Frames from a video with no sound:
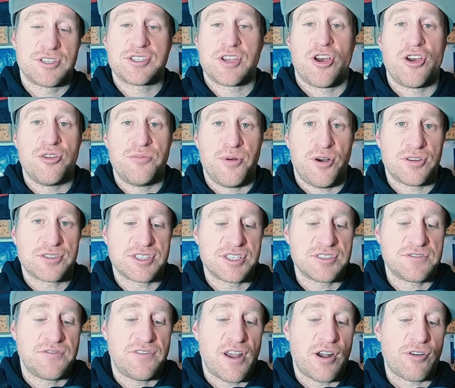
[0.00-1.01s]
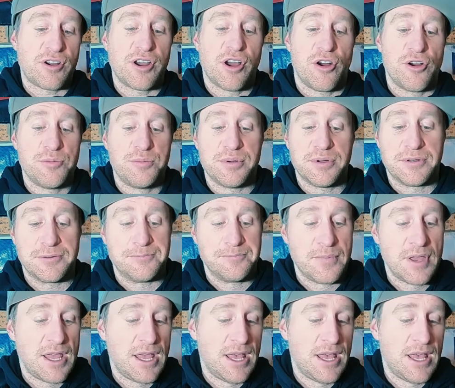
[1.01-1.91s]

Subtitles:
the toe box is very open,